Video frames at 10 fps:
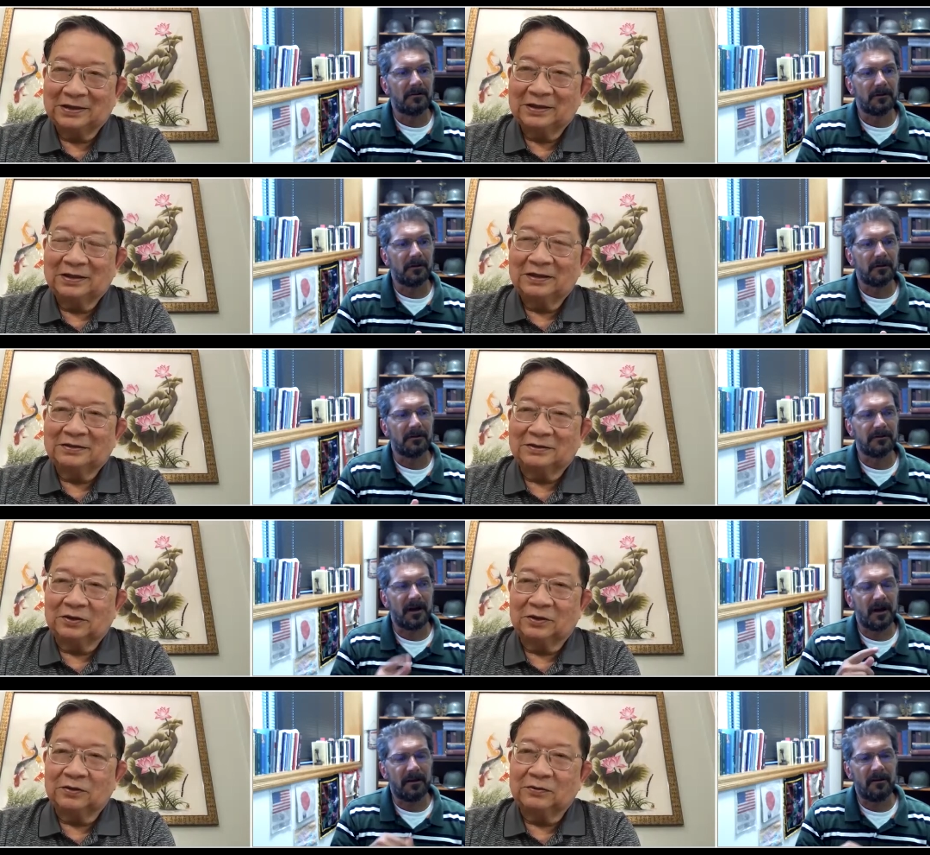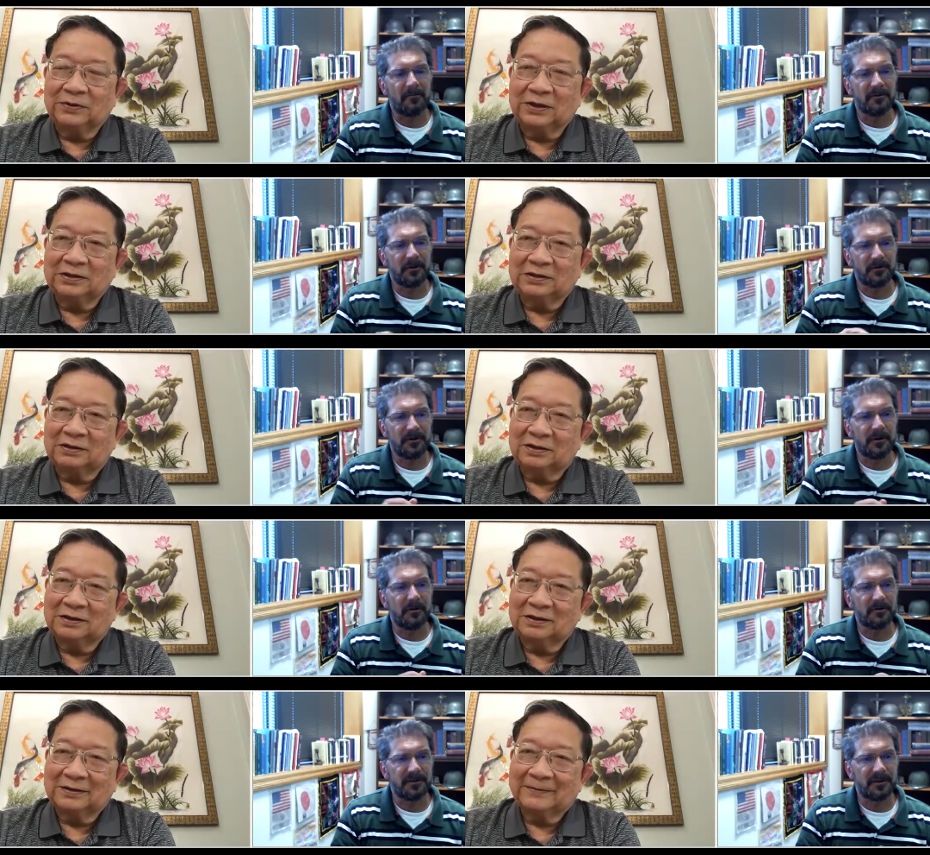Speaker 1: So the, the so Thai government told you to
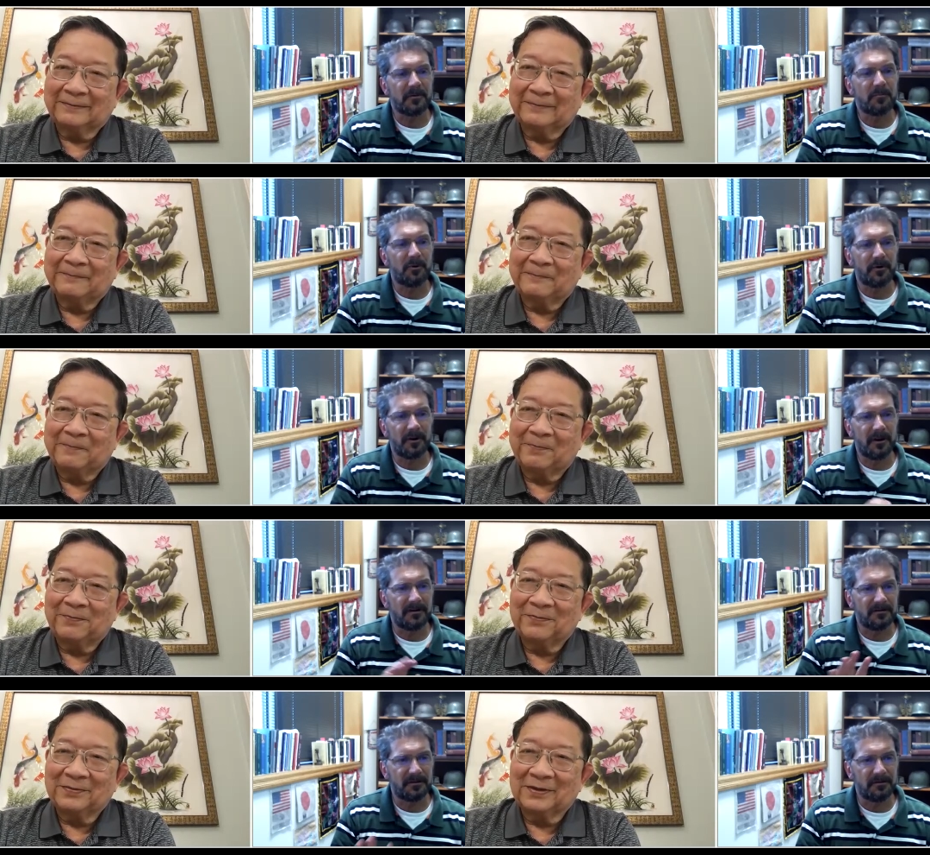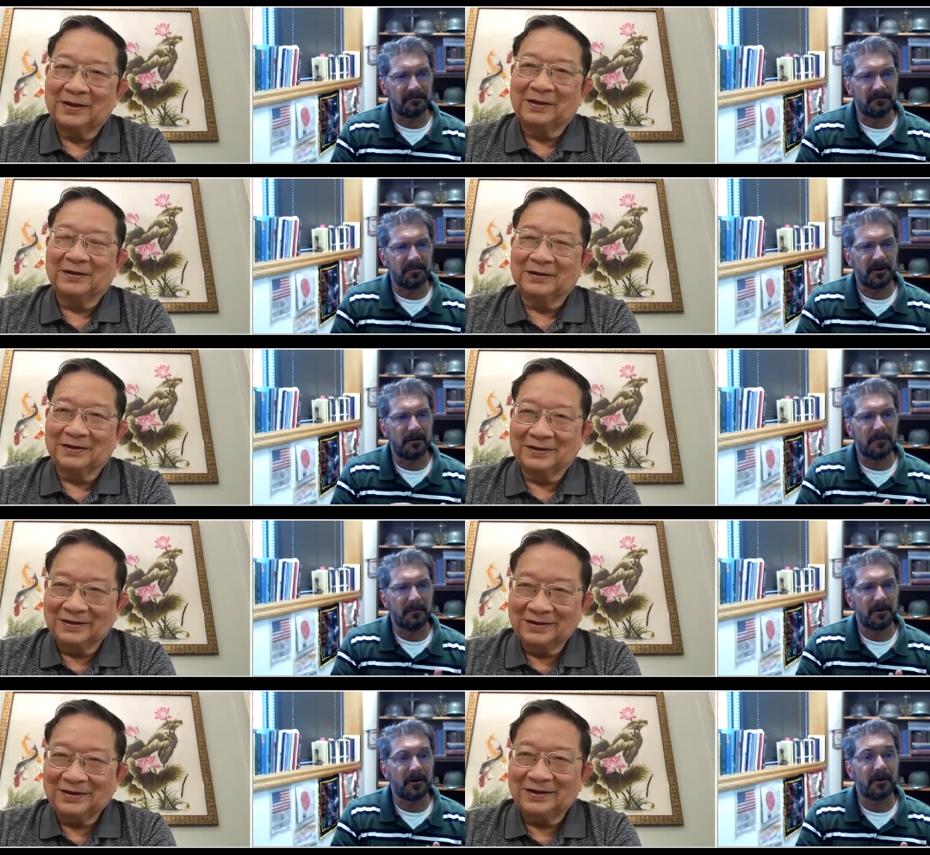go to Singapore to get to pick up the
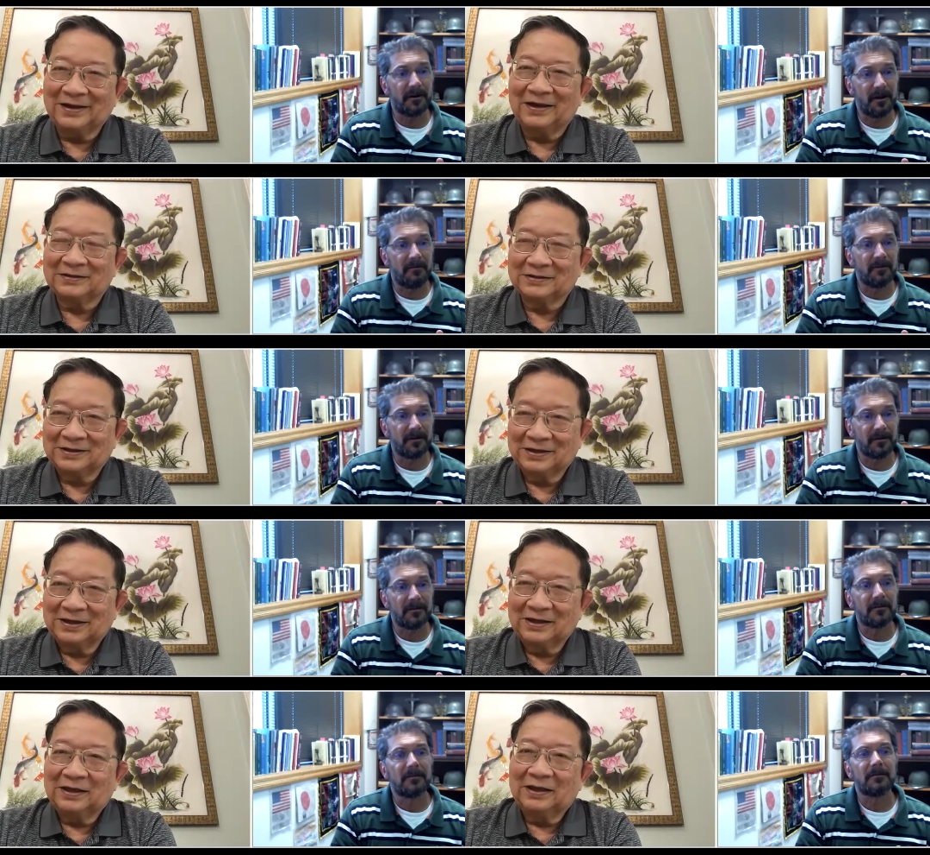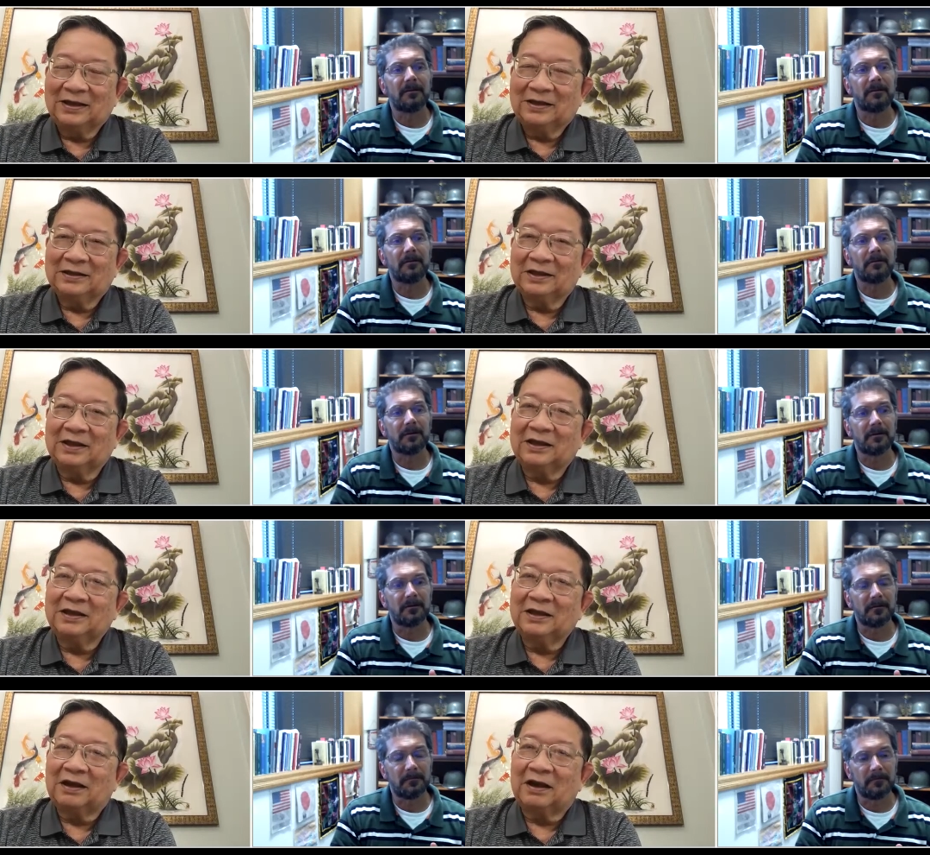American yes. Navy. Um,
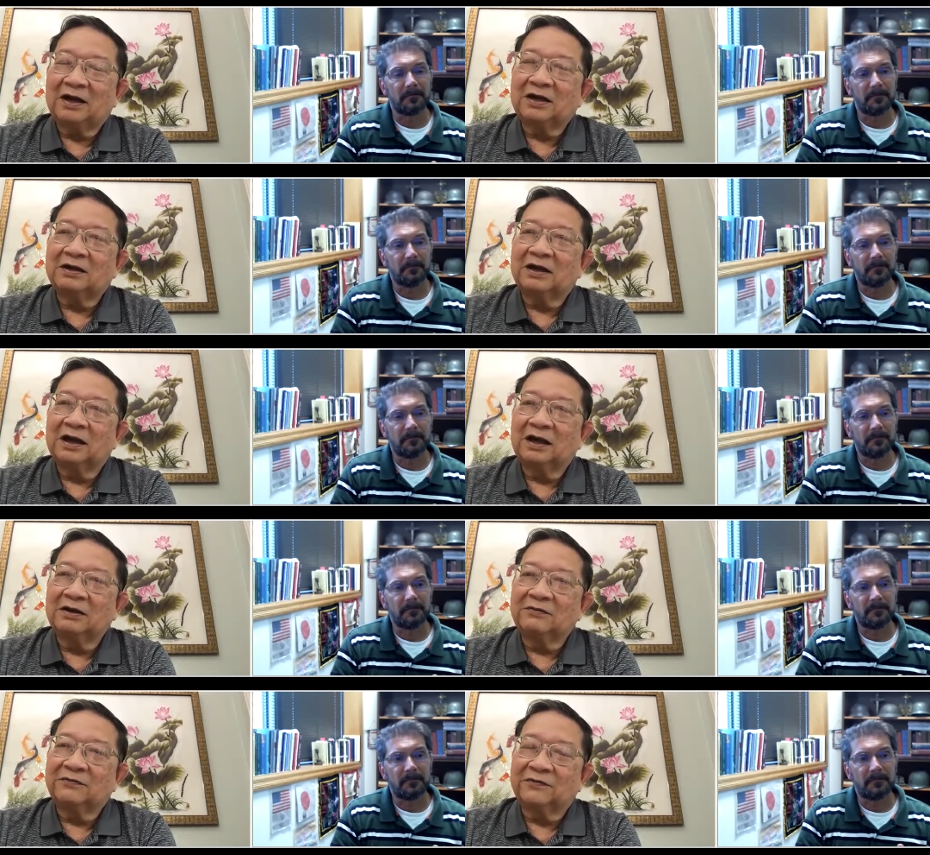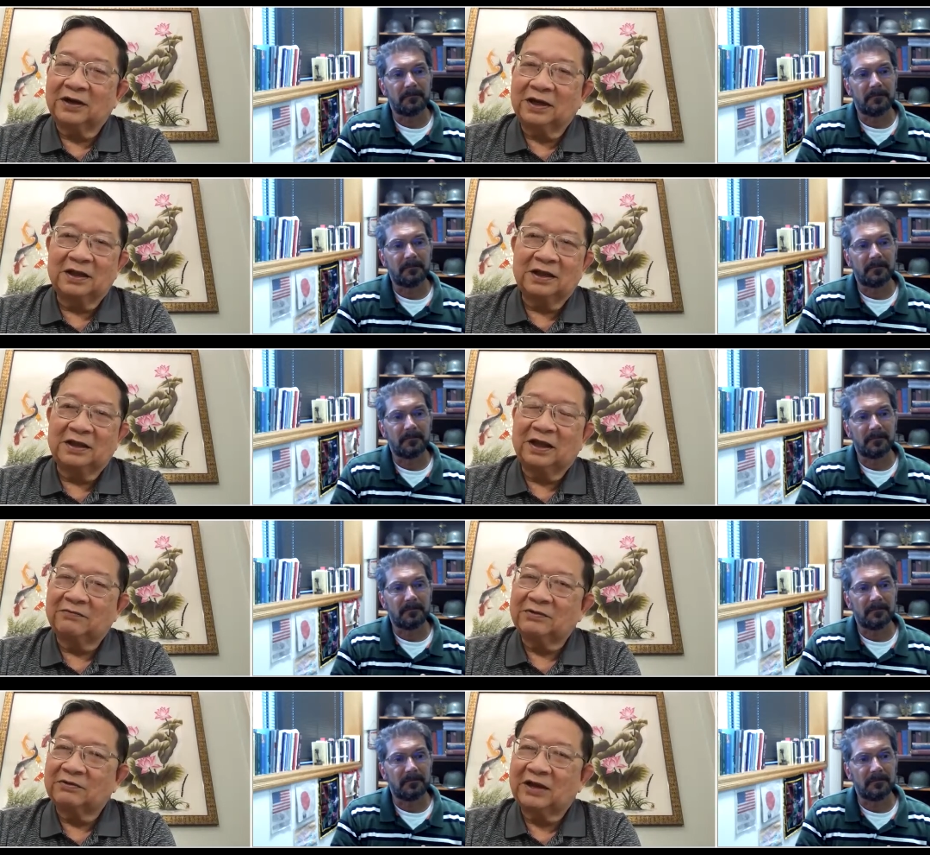
Speaker 2: they are afraid. They, they have
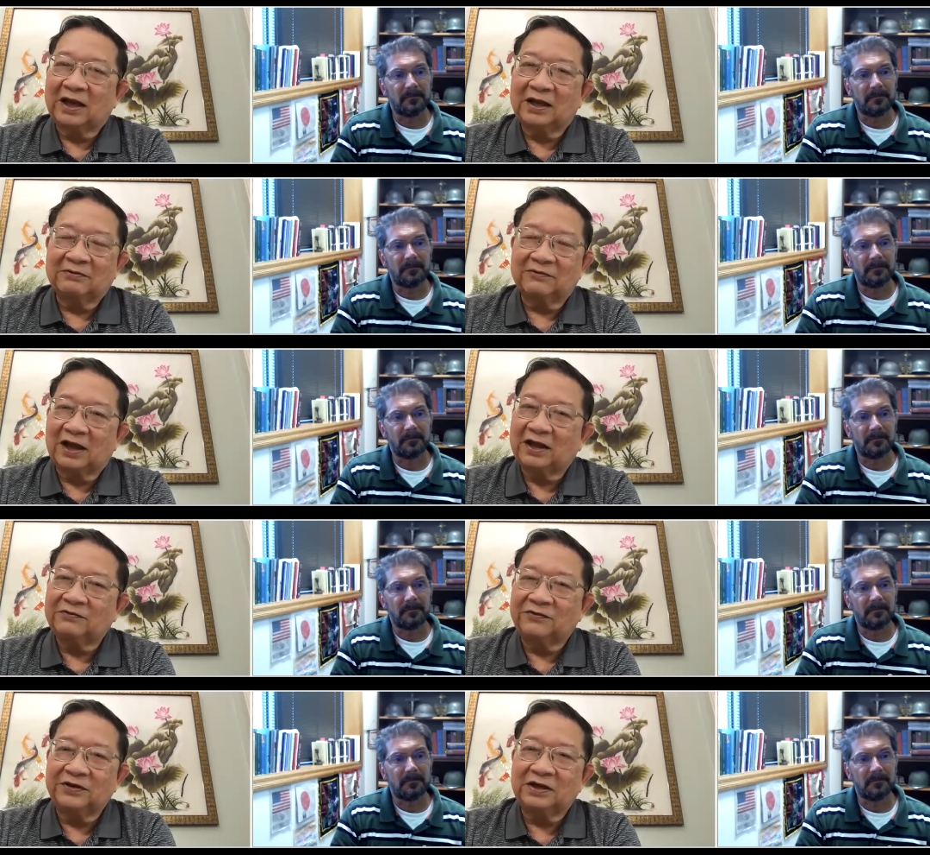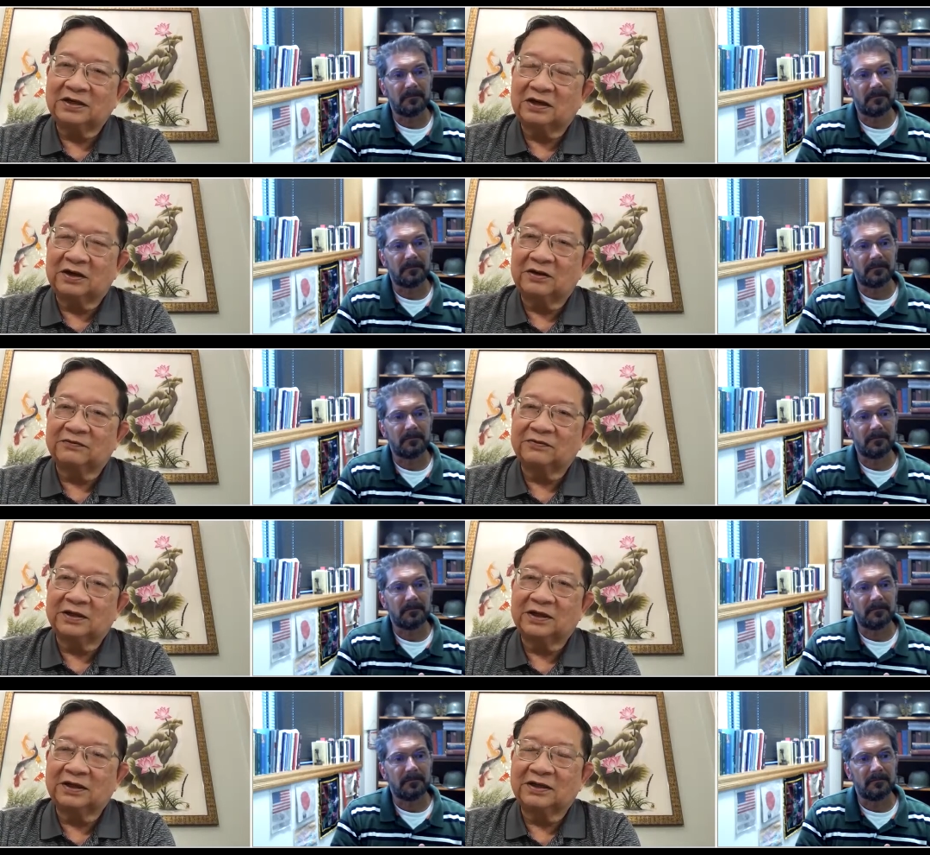a high, high fear of
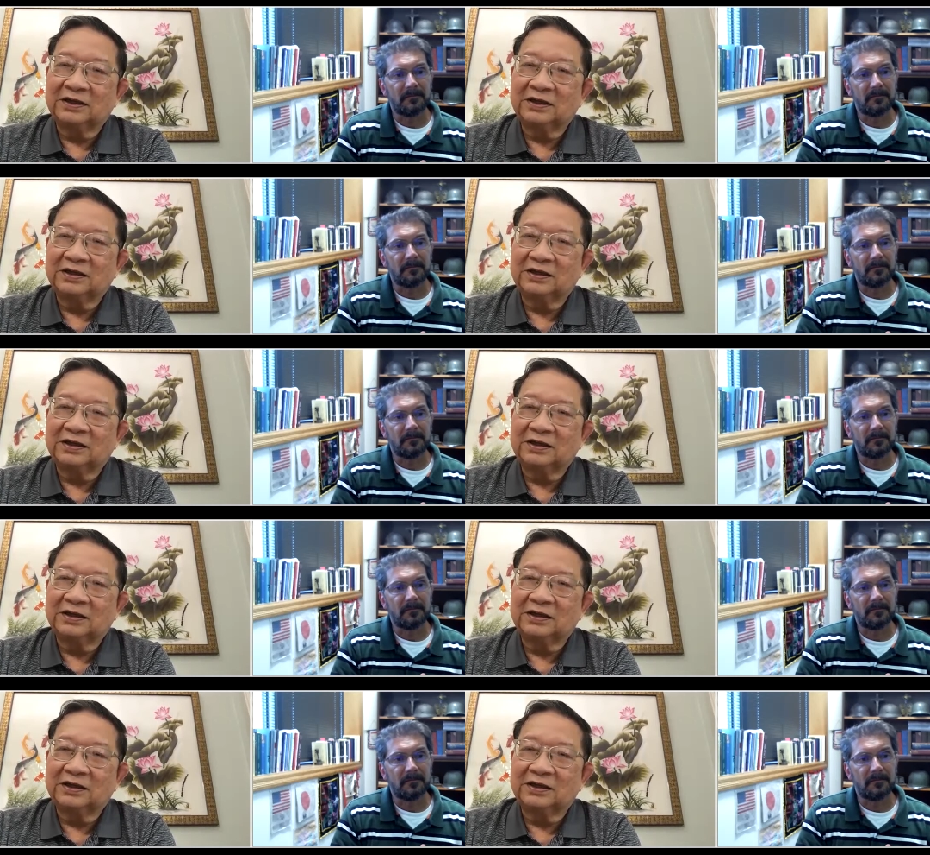the